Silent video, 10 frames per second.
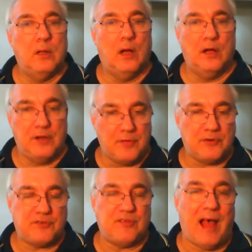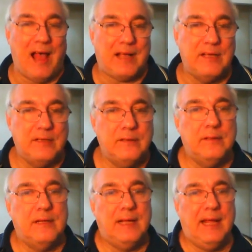another sock,
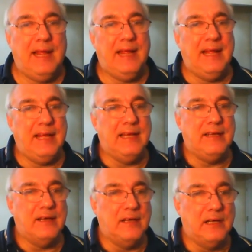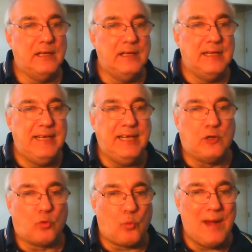and he
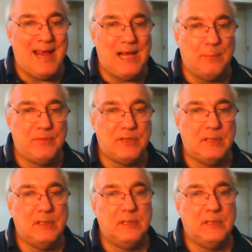grabbed